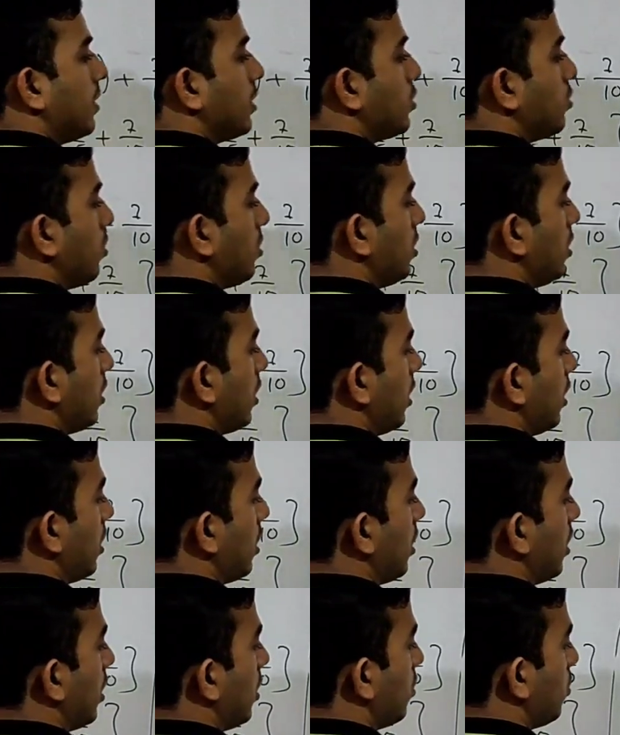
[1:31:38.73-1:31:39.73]
much? 29.
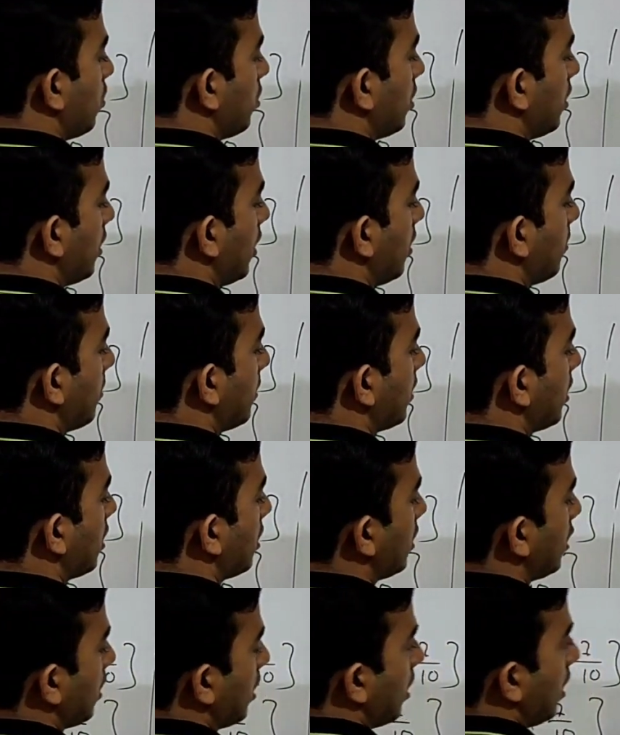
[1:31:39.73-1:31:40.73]
29 by
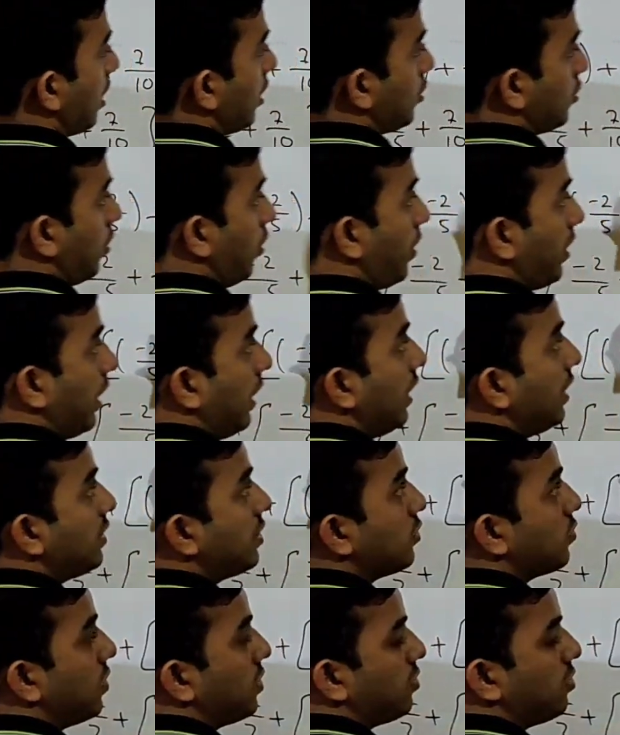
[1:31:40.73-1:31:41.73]
30. So our
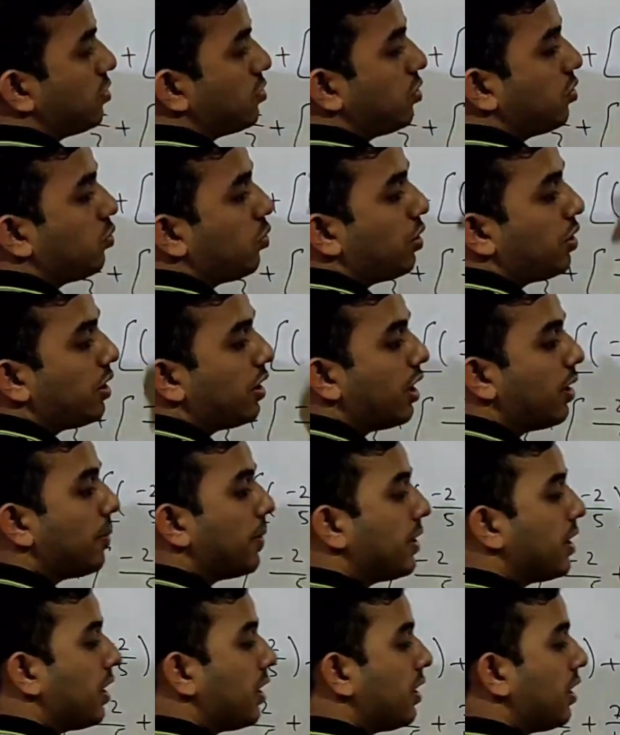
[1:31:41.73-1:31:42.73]
LHS was also 29 by
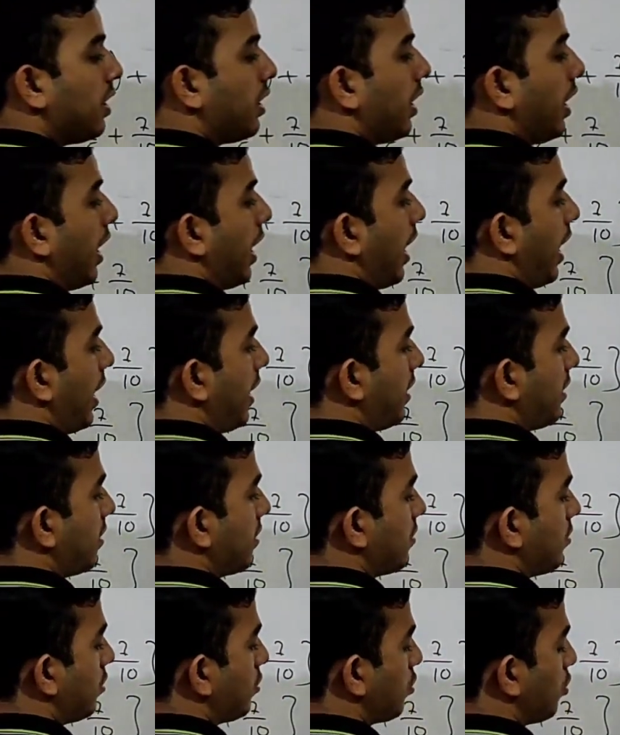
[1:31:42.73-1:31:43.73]
30. RHS
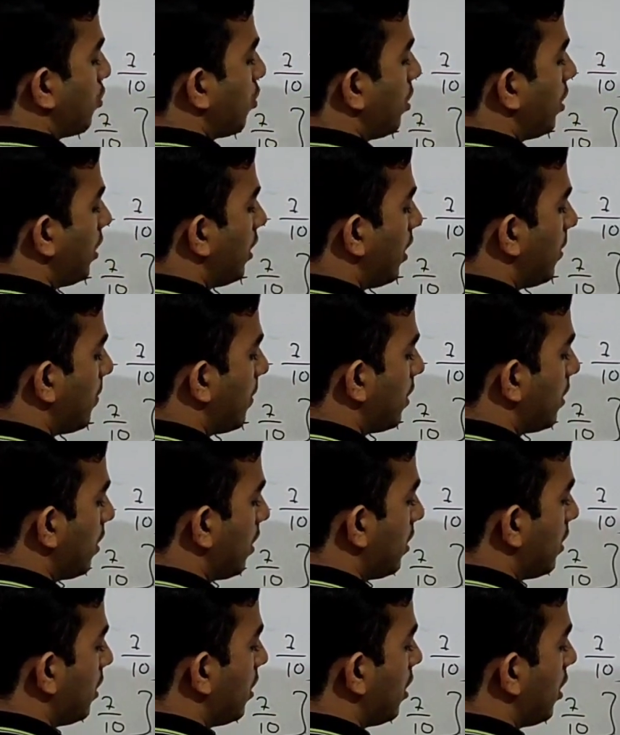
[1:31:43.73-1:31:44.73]
is also 29 by
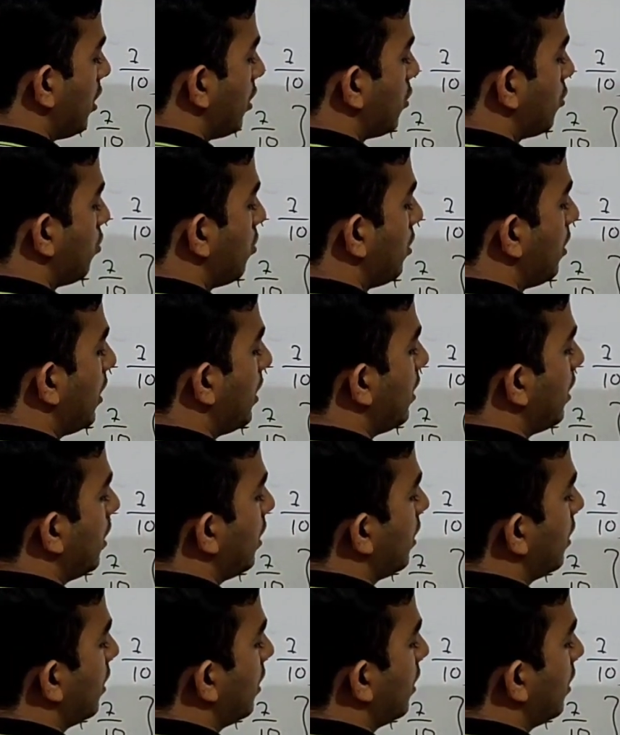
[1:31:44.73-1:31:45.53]
30. So that